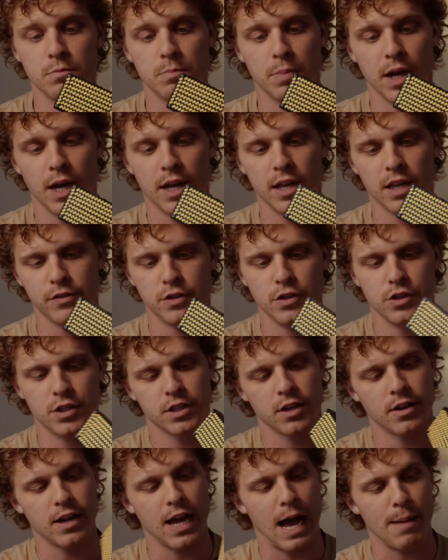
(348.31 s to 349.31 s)
but if you just
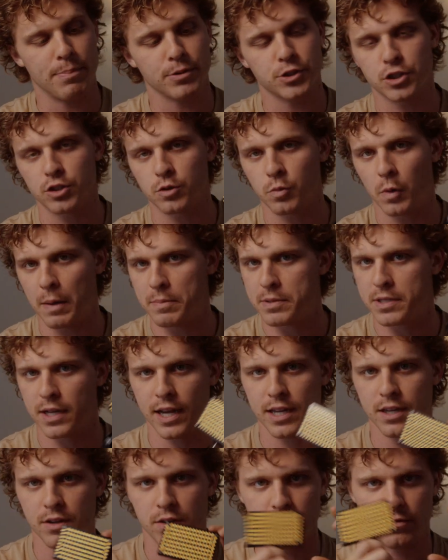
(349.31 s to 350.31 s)
go to Aputure's
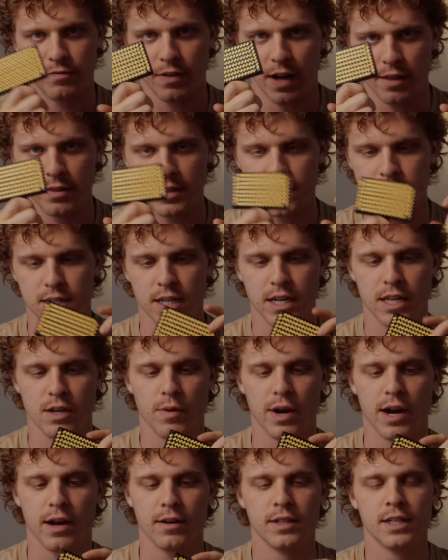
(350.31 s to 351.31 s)
website, you could find this
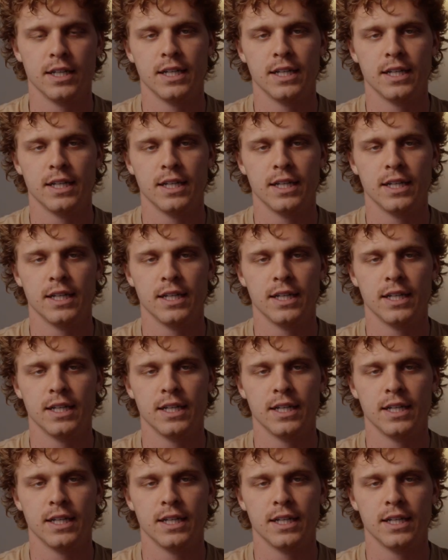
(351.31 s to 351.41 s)
anywhere.